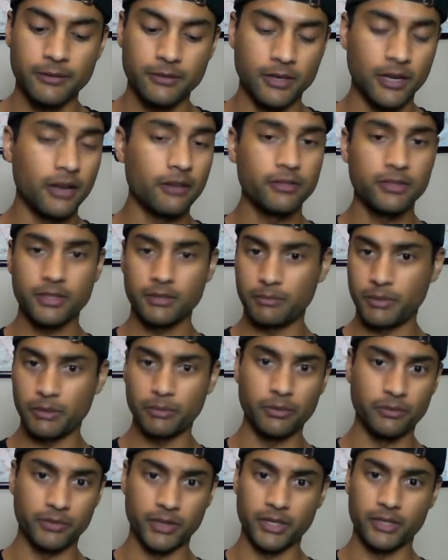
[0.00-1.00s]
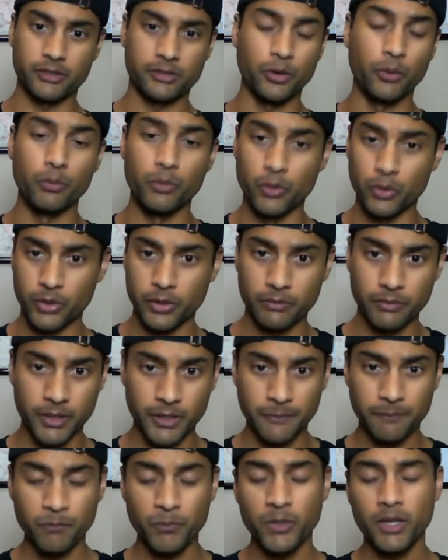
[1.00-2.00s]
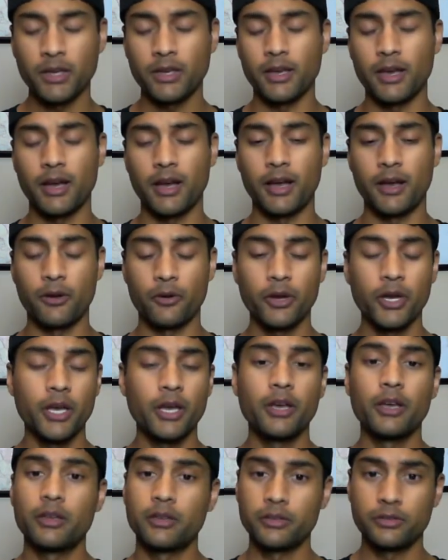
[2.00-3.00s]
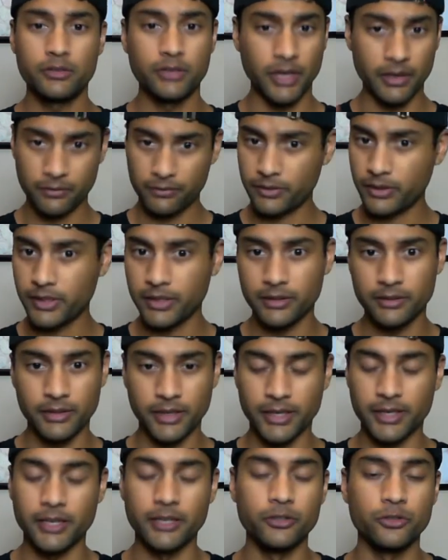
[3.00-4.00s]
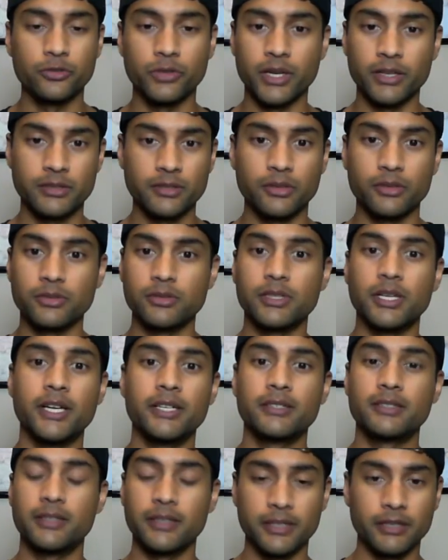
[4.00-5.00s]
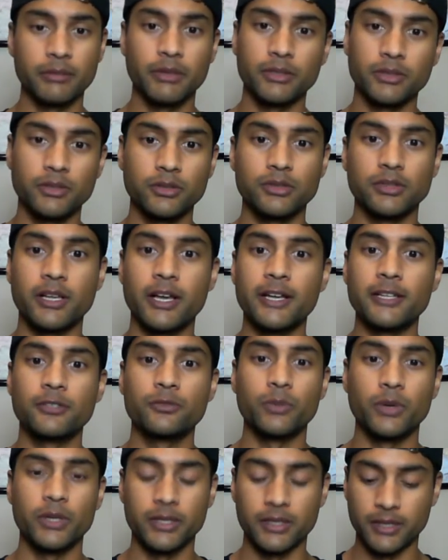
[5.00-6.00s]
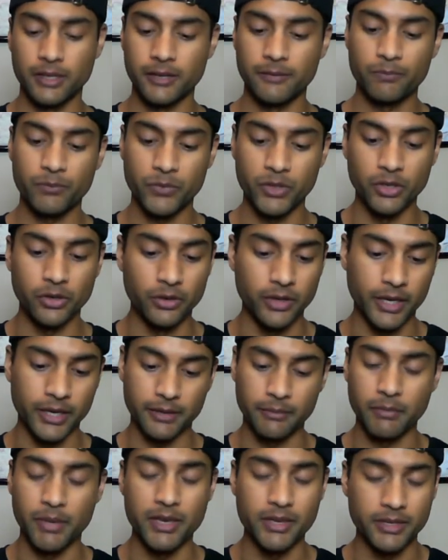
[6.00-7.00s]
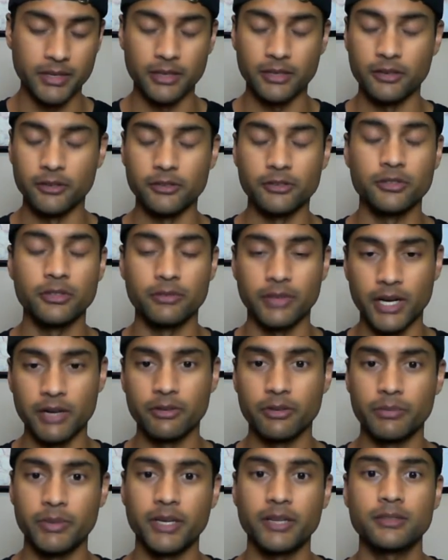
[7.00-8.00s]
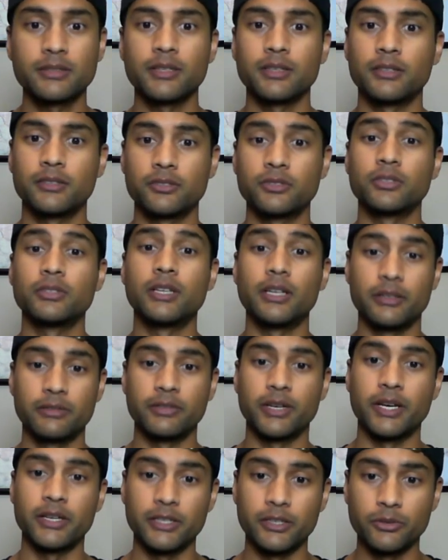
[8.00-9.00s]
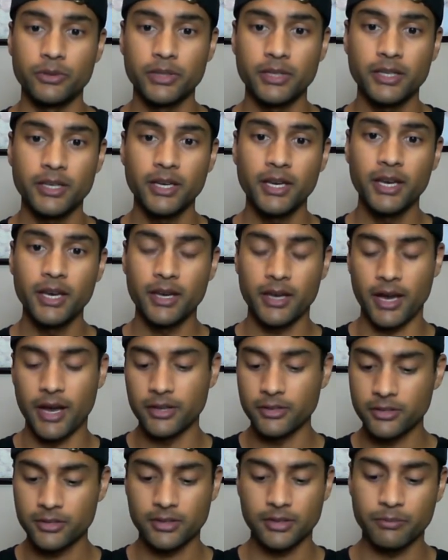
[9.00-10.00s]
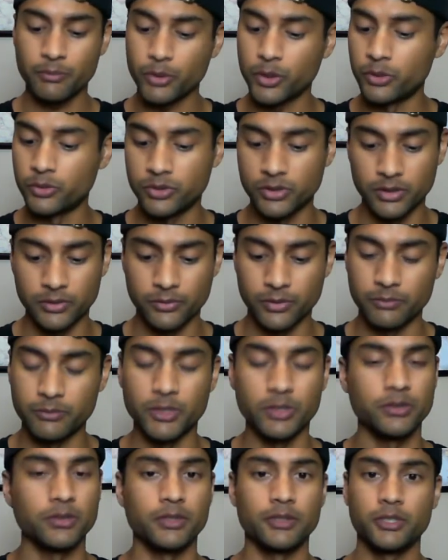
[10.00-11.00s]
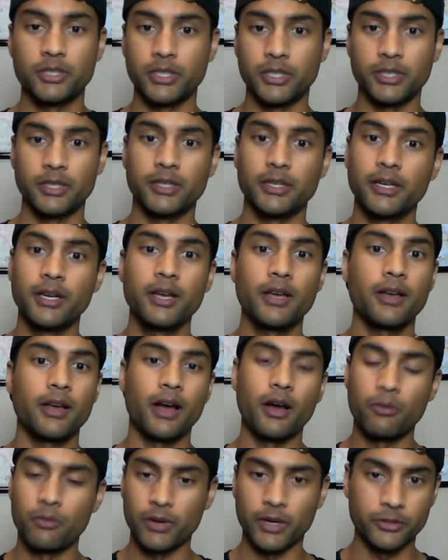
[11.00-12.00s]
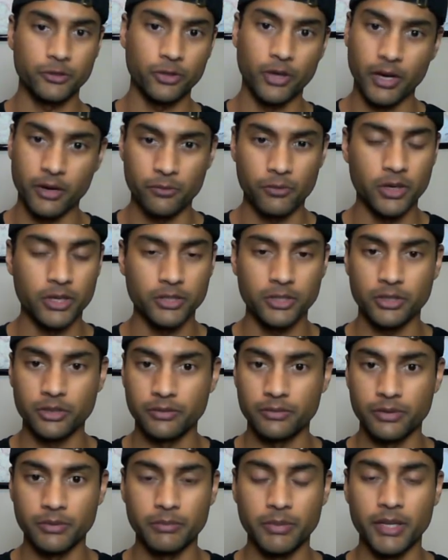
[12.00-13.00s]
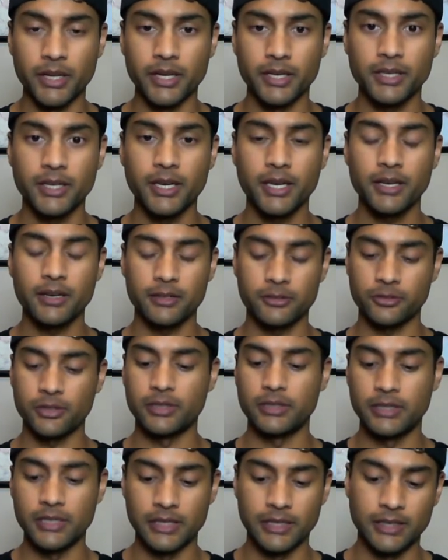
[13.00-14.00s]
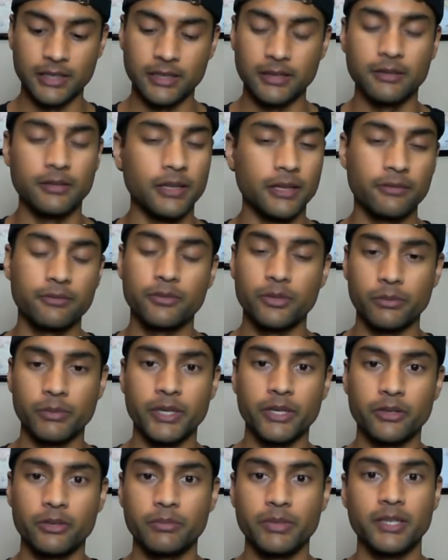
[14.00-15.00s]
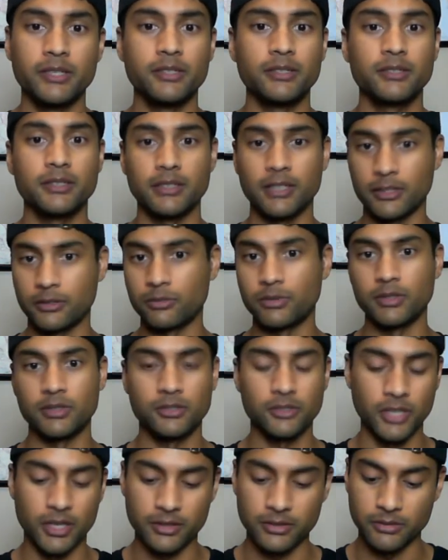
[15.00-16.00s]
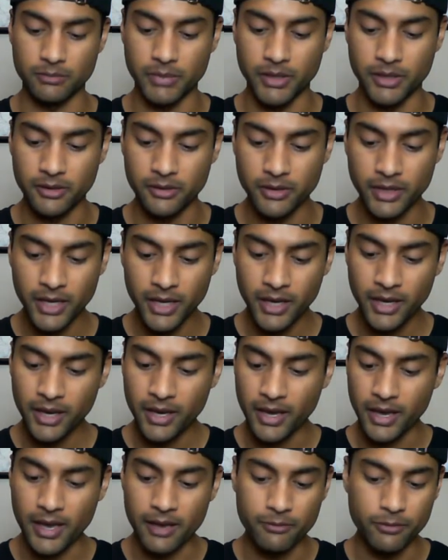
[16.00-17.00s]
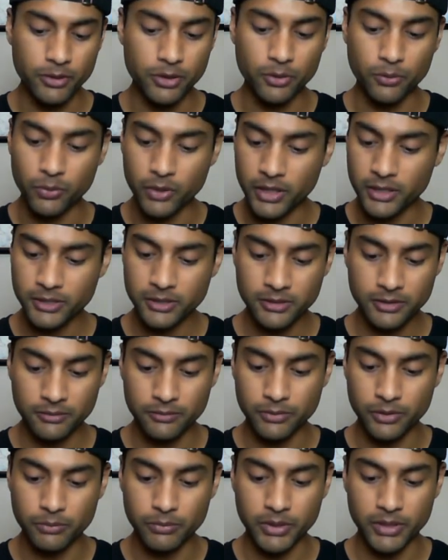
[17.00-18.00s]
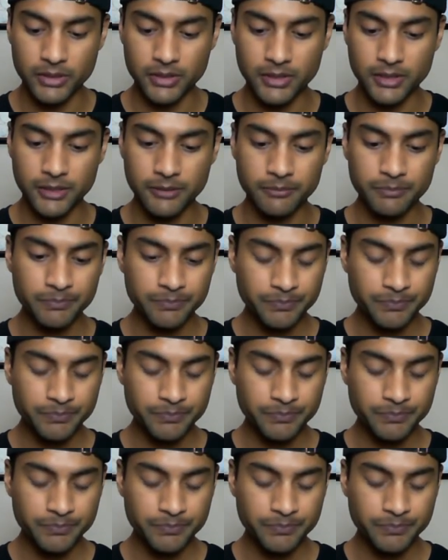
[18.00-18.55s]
Obviously, people in Vegas know more than me. Definitely address those lines. Think about those lines when you're making your Survivor picks. I think there's a lot of value in it. I just approach this from just a sheer. I try and watch all the football I can. I try and take in and form my own opinions, and that's what this channel's about. And with the Washington football team,